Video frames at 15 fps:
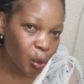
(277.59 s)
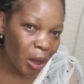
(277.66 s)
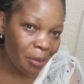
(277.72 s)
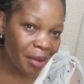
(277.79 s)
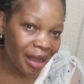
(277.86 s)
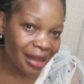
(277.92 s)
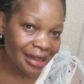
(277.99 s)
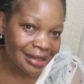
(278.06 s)

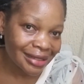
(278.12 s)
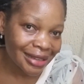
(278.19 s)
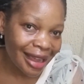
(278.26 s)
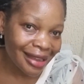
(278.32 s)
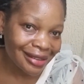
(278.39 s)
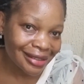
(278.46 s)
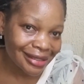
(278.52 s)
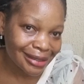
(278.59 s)
whereby a
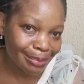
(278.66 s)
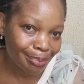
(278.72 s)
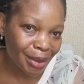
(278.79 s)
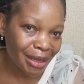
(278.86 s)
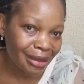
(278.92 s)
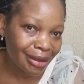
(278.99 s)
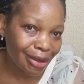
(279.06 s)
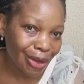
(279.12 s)
child is
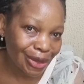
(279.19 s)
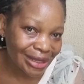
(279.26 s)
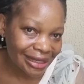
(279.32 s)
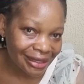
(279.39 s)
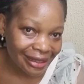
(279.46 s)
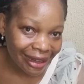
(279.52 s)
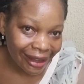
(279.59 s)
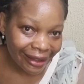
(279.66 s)
being
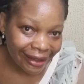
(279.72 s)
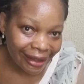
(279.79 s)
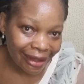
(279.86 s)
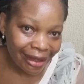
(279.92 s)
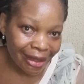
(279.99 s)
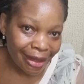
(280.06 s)
gotten, like